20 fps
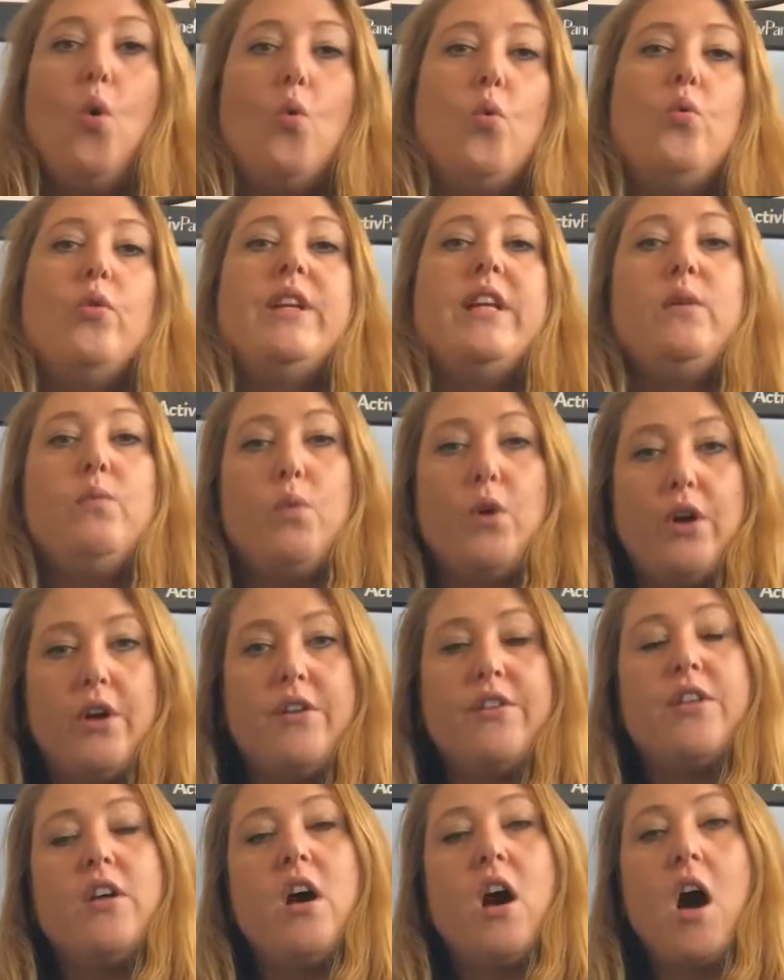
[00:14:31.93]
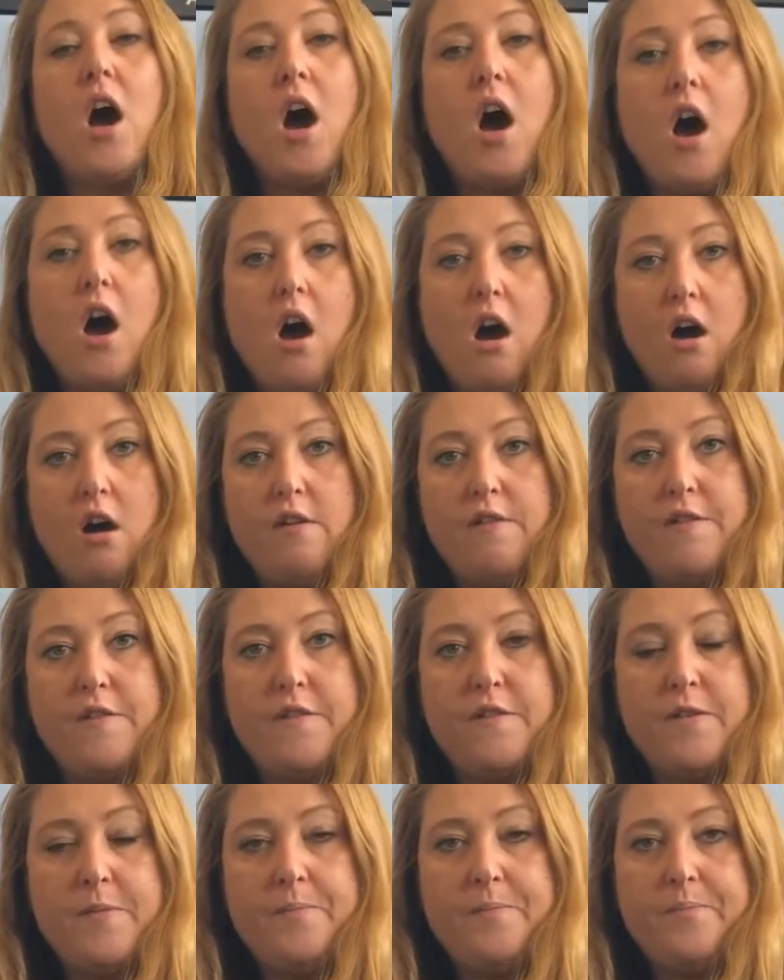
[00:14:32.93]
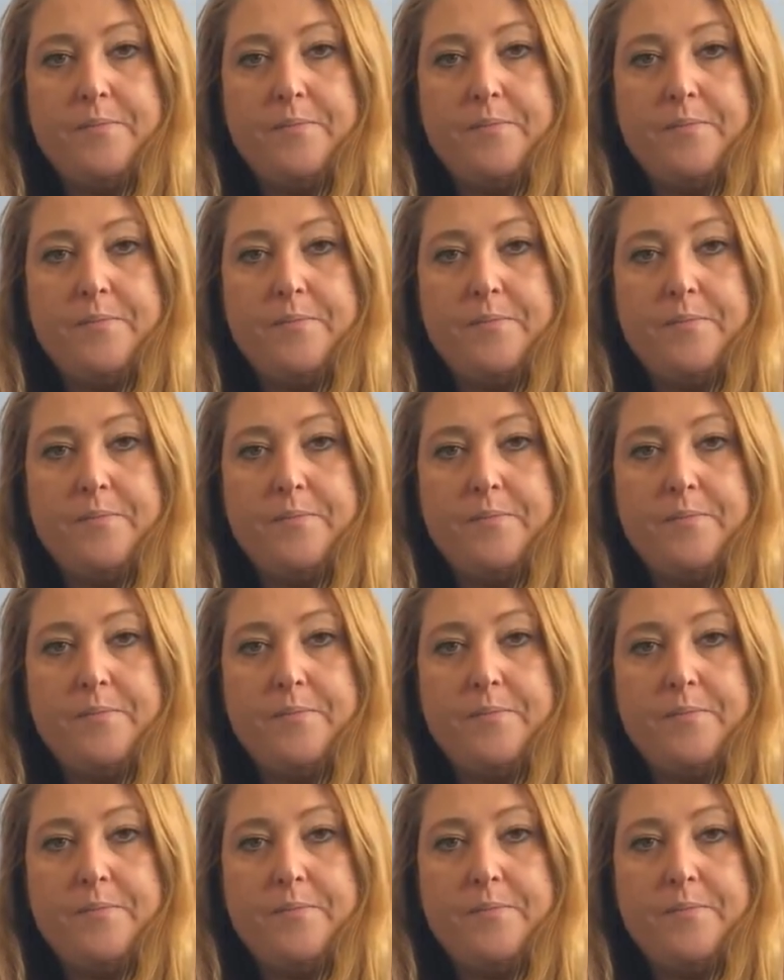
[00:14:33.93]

only worth half.